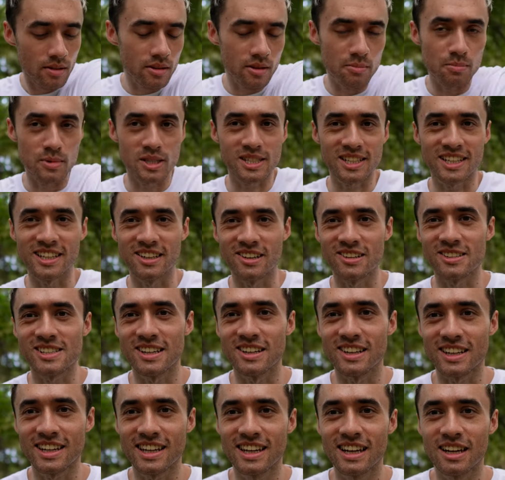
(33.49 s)
The mosquitoes
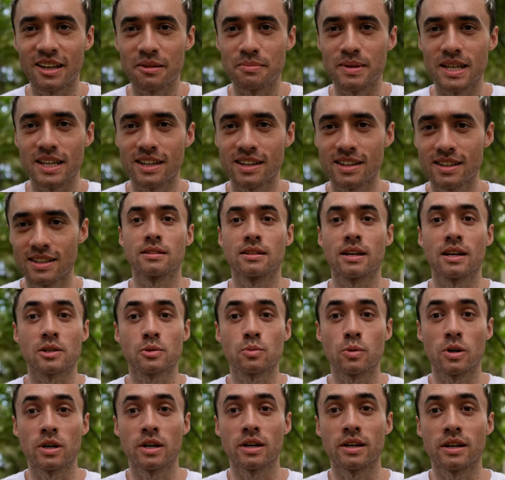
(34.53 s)
here are killing me.
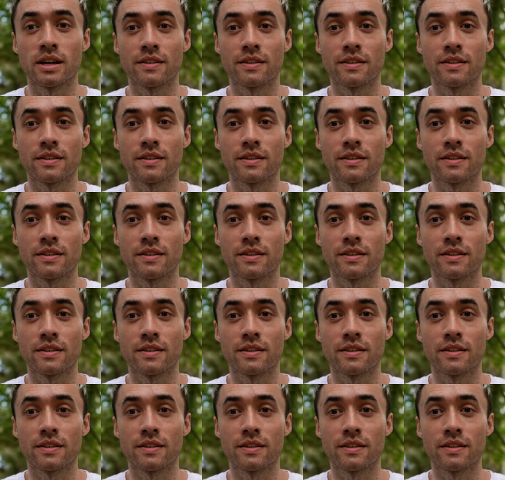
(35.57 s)
That's why I